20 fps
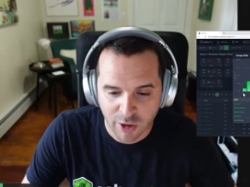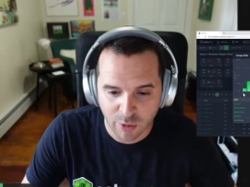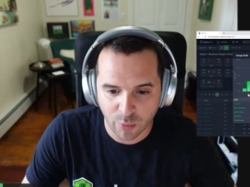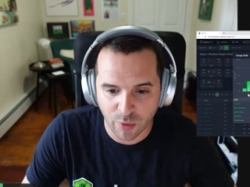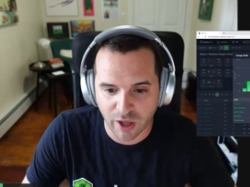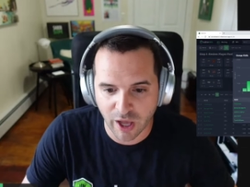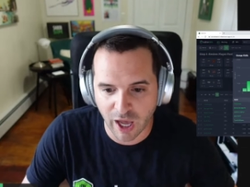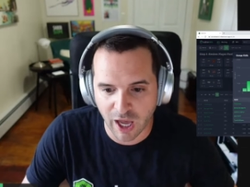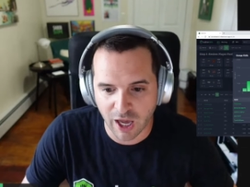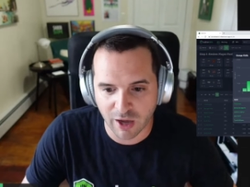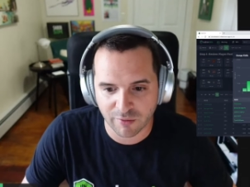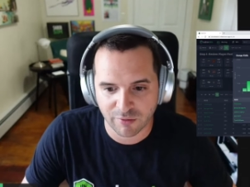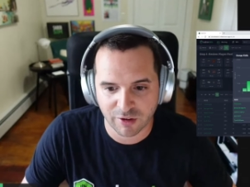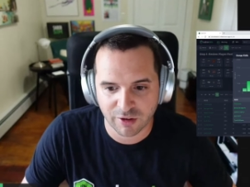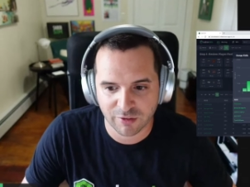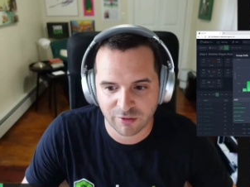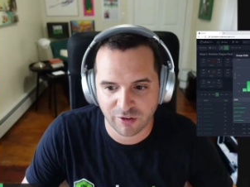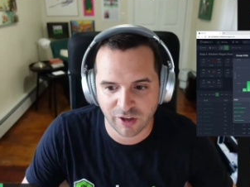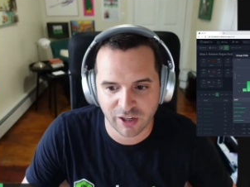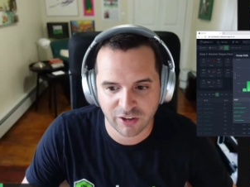we have
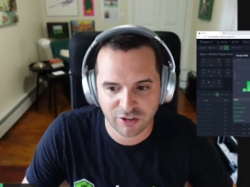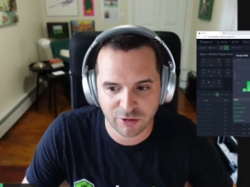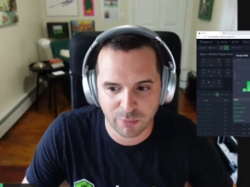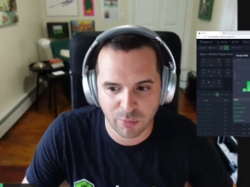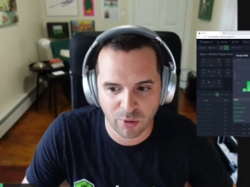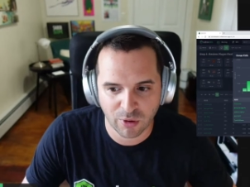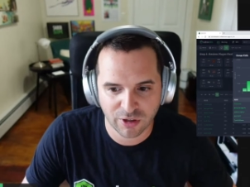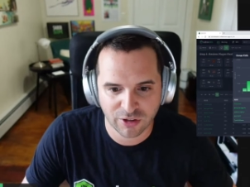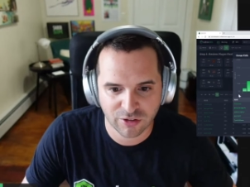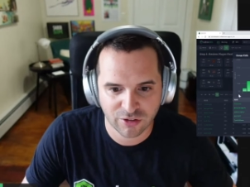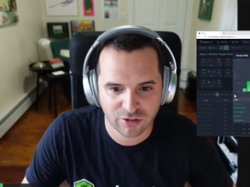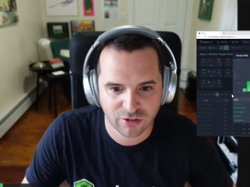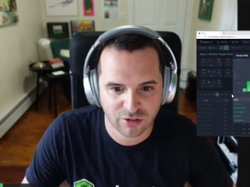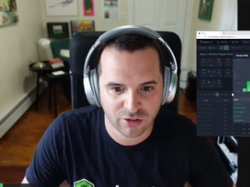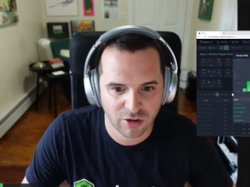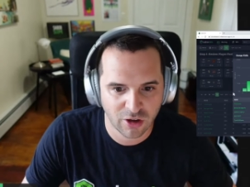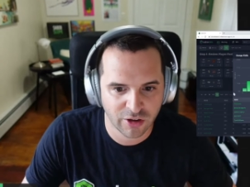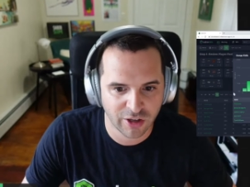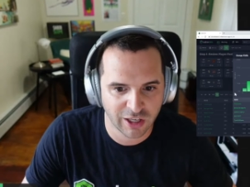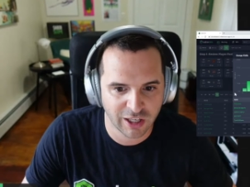fantasy points.
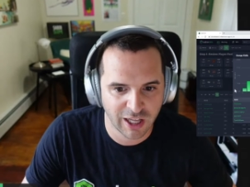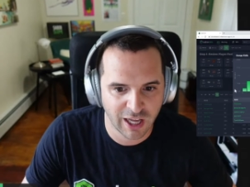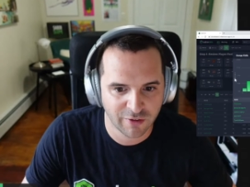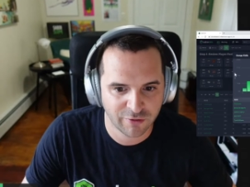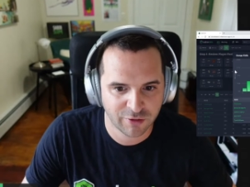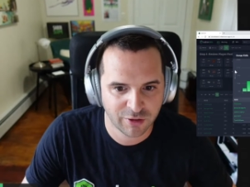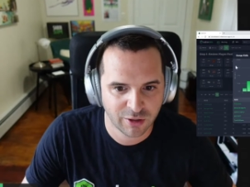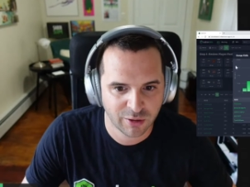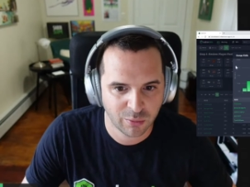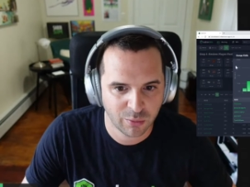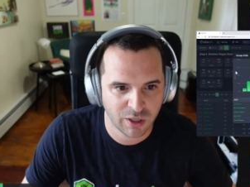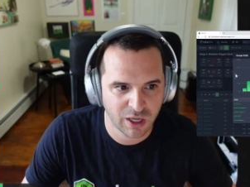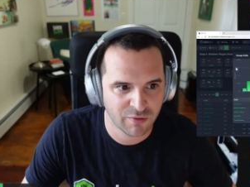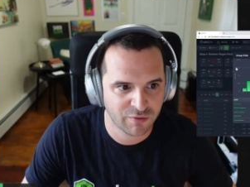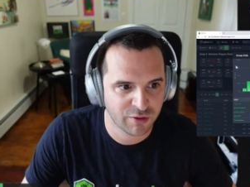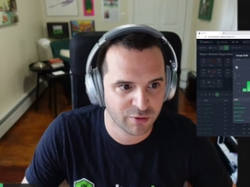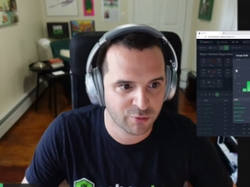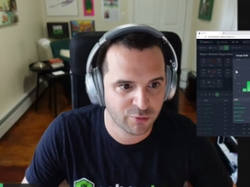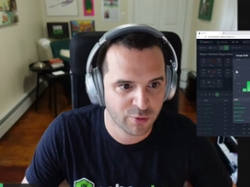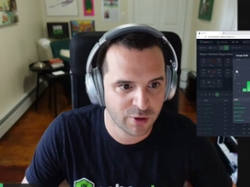On the left, we have
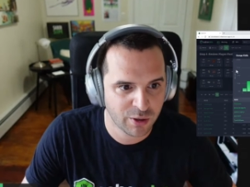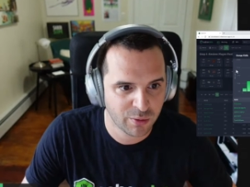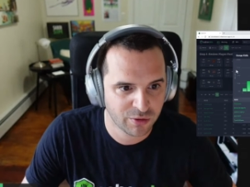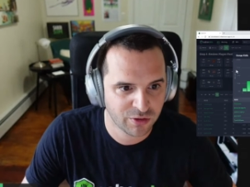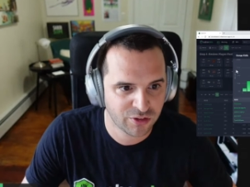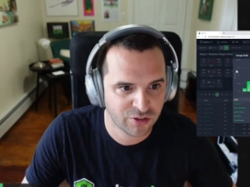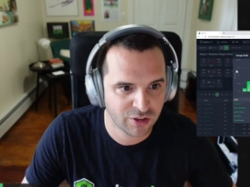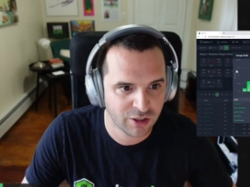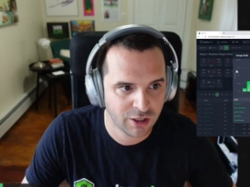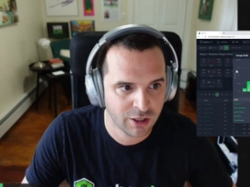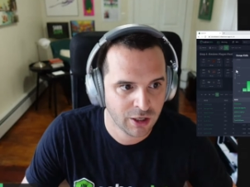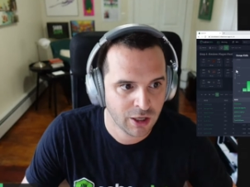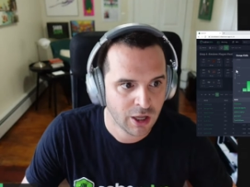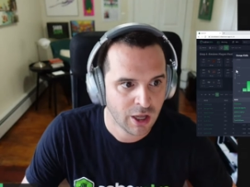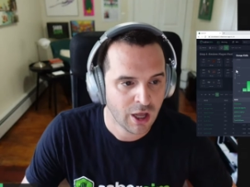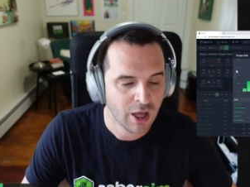the frequency.